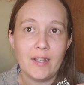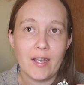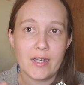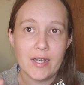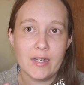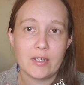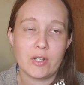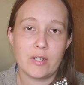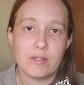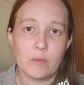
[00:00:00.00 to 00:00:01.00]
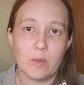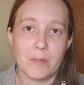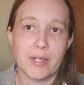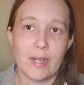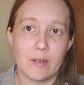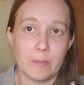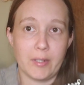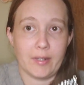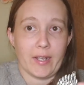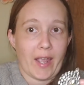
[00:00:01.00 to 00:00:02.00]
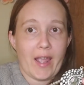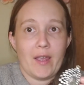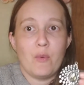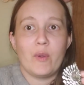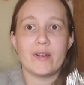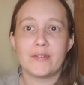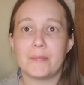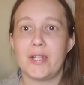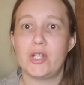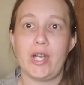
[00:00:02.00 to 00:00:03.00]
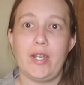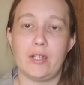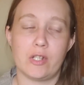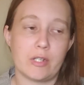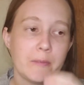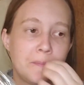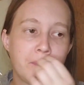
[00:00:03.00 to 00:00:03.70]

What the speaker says: kind of had to chase the woman down to be like, hey, where's my change?